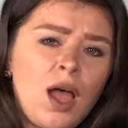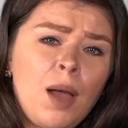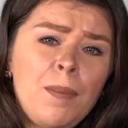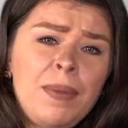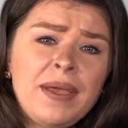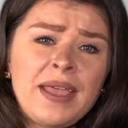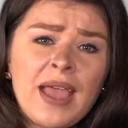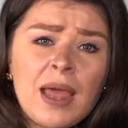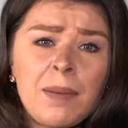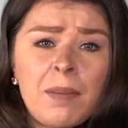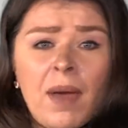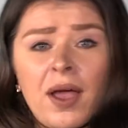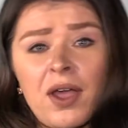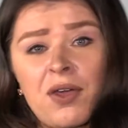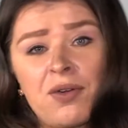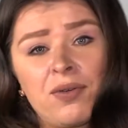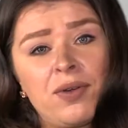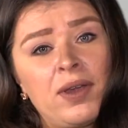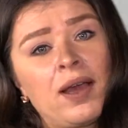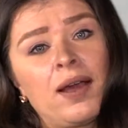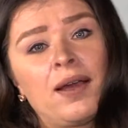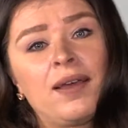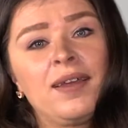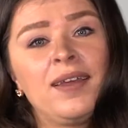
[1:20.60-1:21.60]
I began my
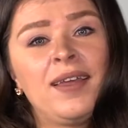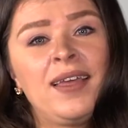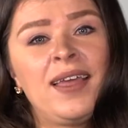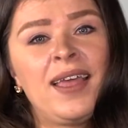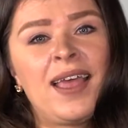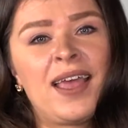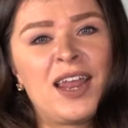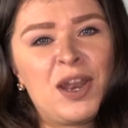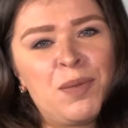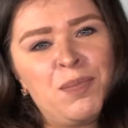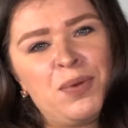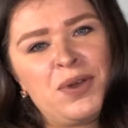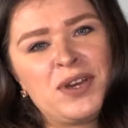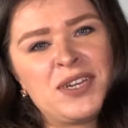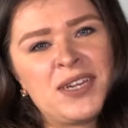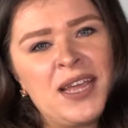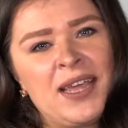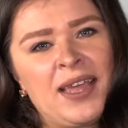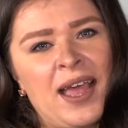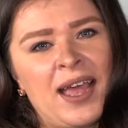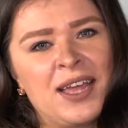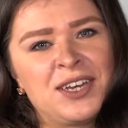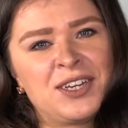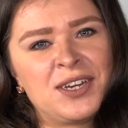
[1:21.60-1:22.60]
career in a
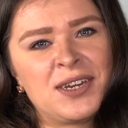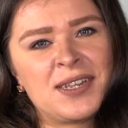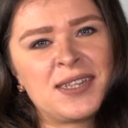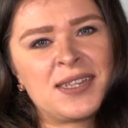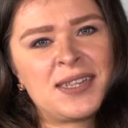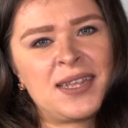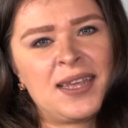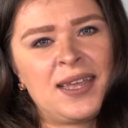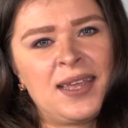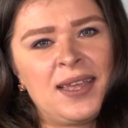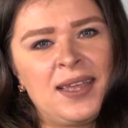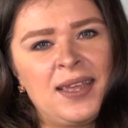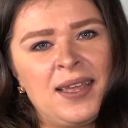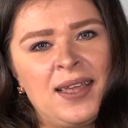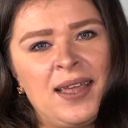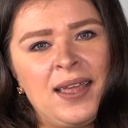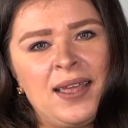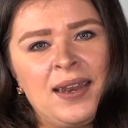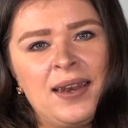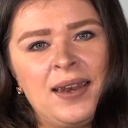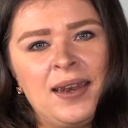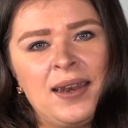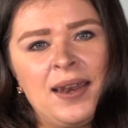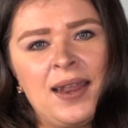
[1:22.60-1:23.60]
boutique agency
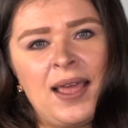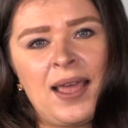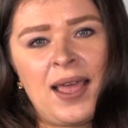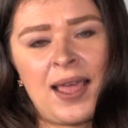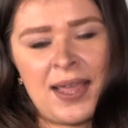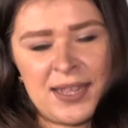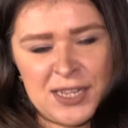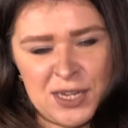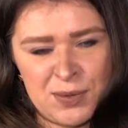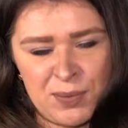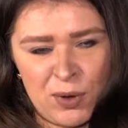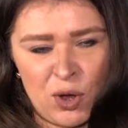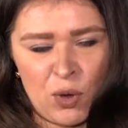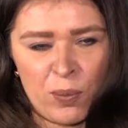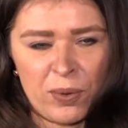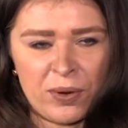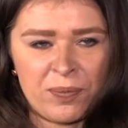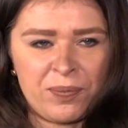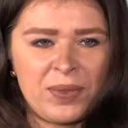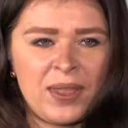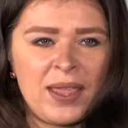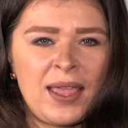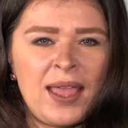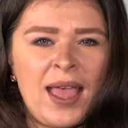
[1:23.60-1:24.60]
in East
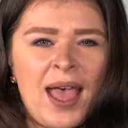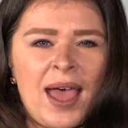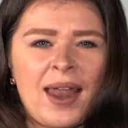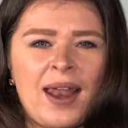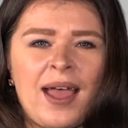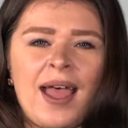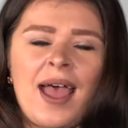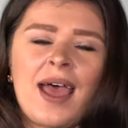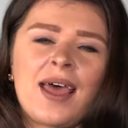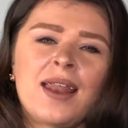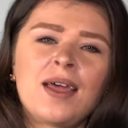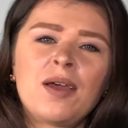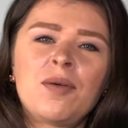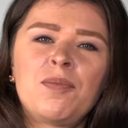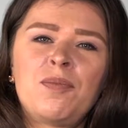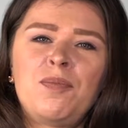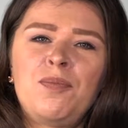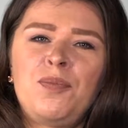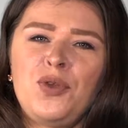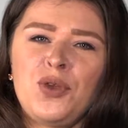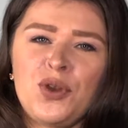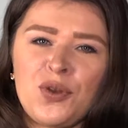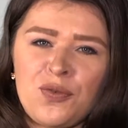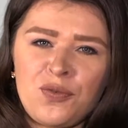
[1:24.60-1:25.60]
Melbourne and I had a
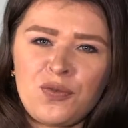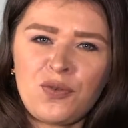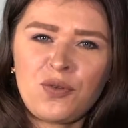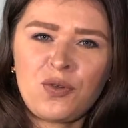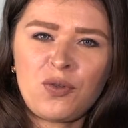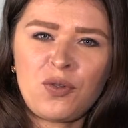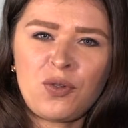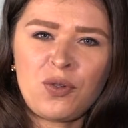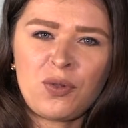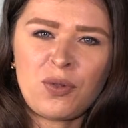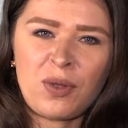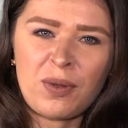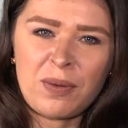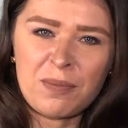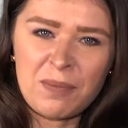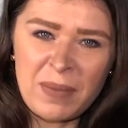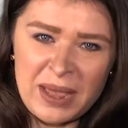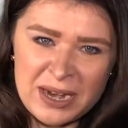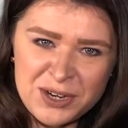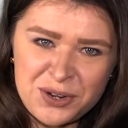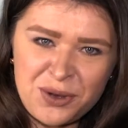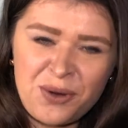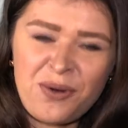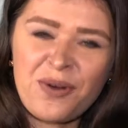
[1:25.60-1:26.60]
beautiful
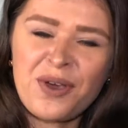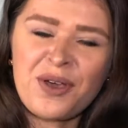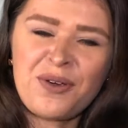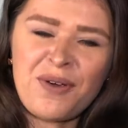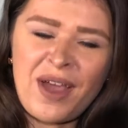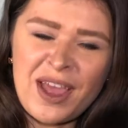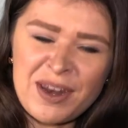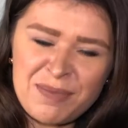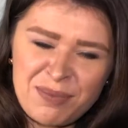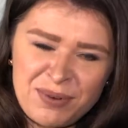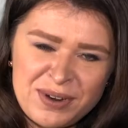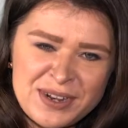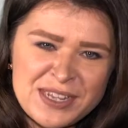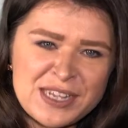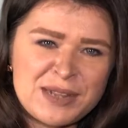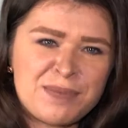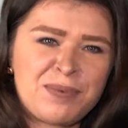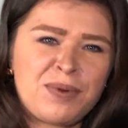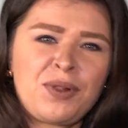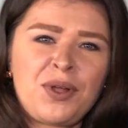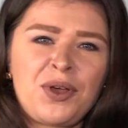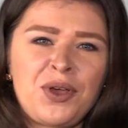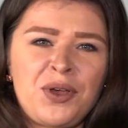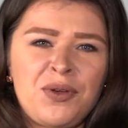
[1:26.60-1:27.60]
mentor, a great
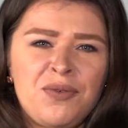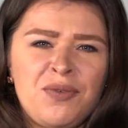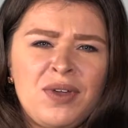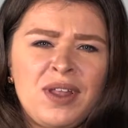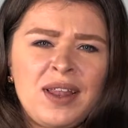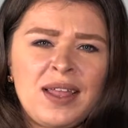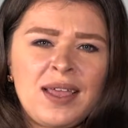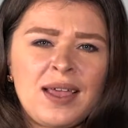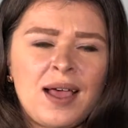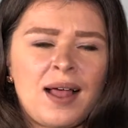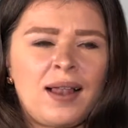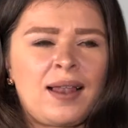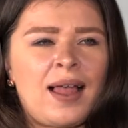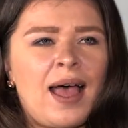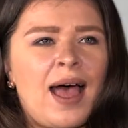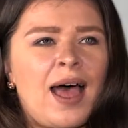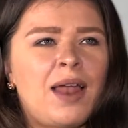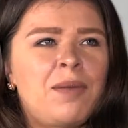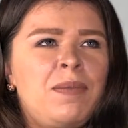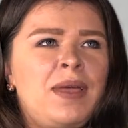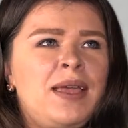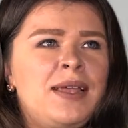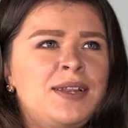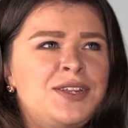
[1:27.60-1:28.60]
principal who really
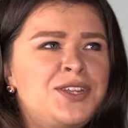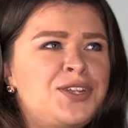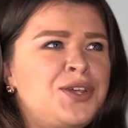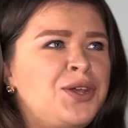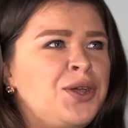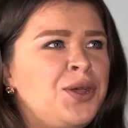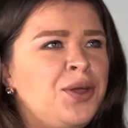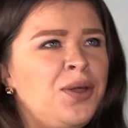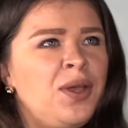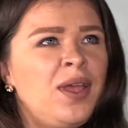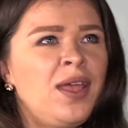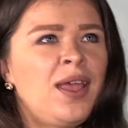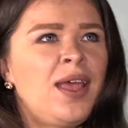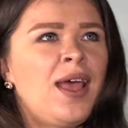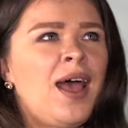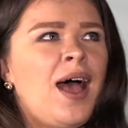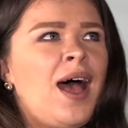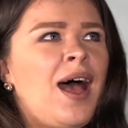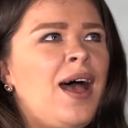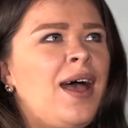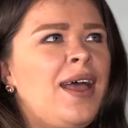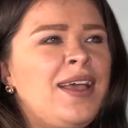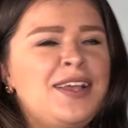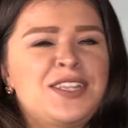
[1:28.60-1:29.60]
allowed me to
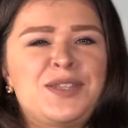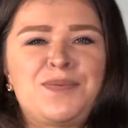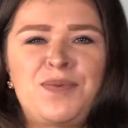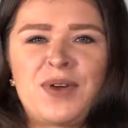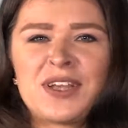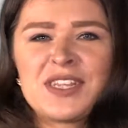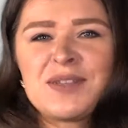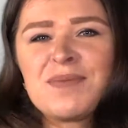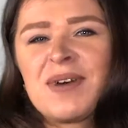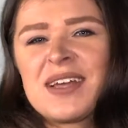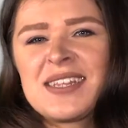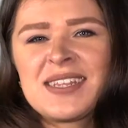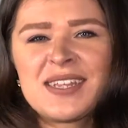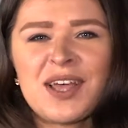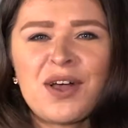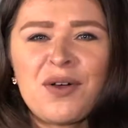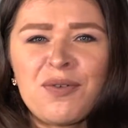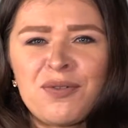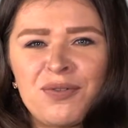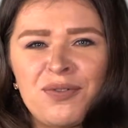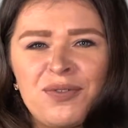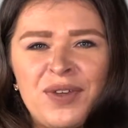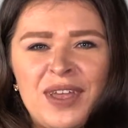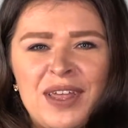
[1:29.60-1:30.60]
express
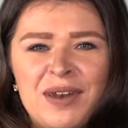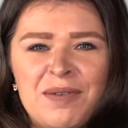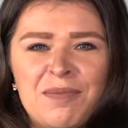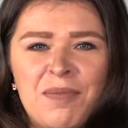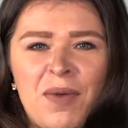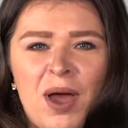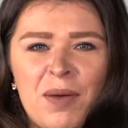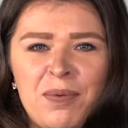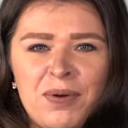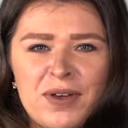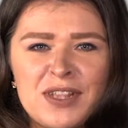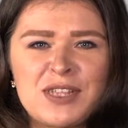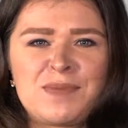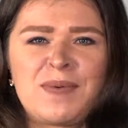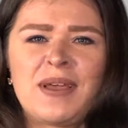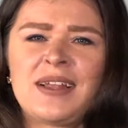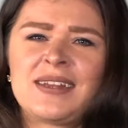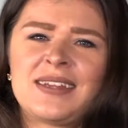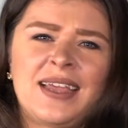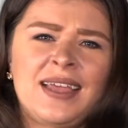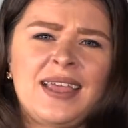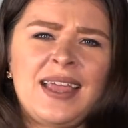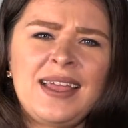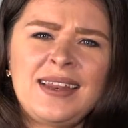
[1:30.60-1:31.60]
myself in my
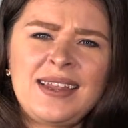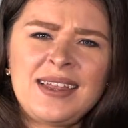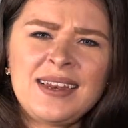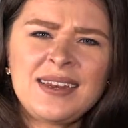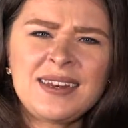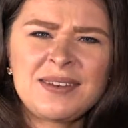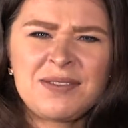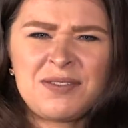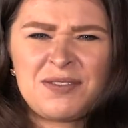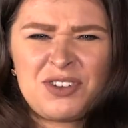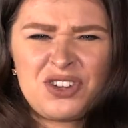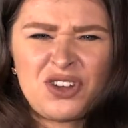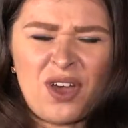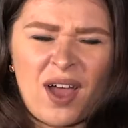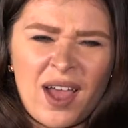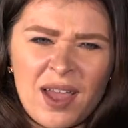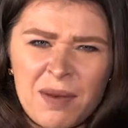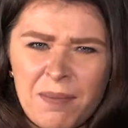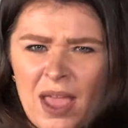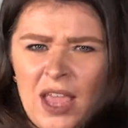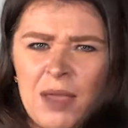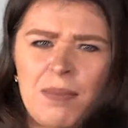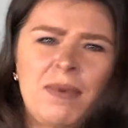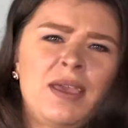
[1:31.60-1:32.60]
prospecting. He didn't try
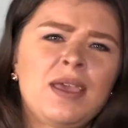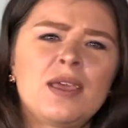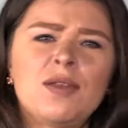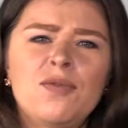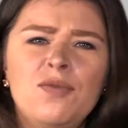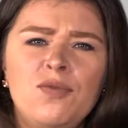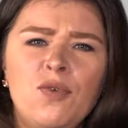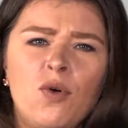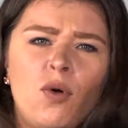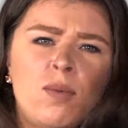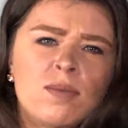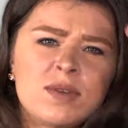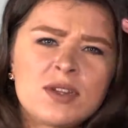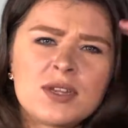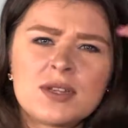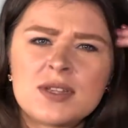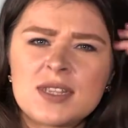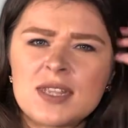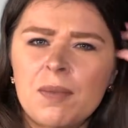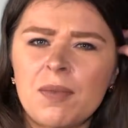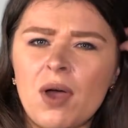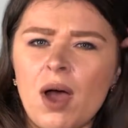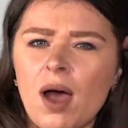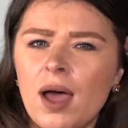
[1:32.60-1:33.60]
and make me conform to
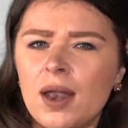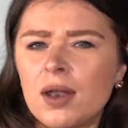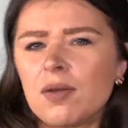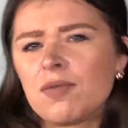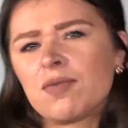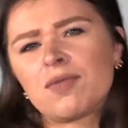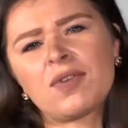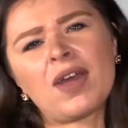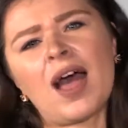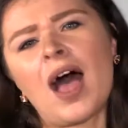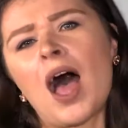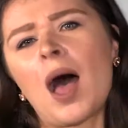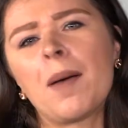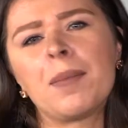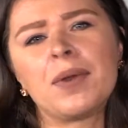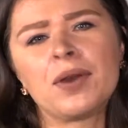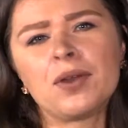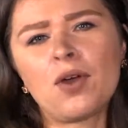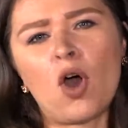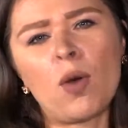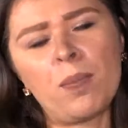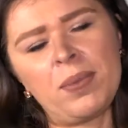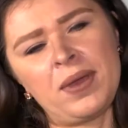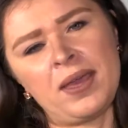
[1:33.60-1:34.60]
some kind of carbon
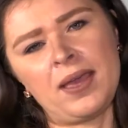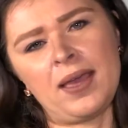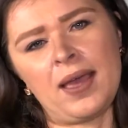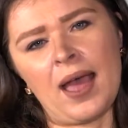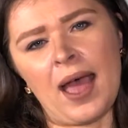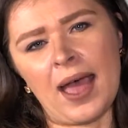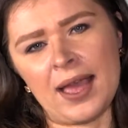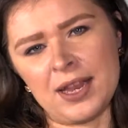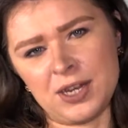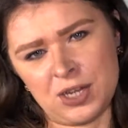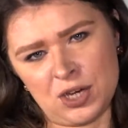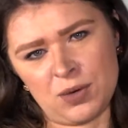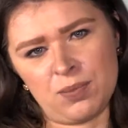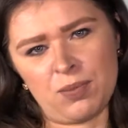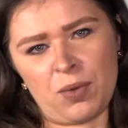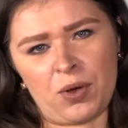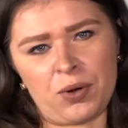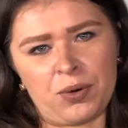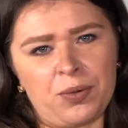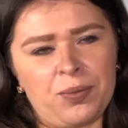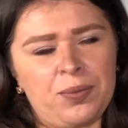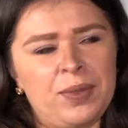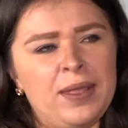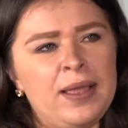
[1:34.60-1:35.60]
copy agent
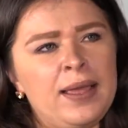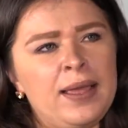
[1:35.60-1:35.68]
model.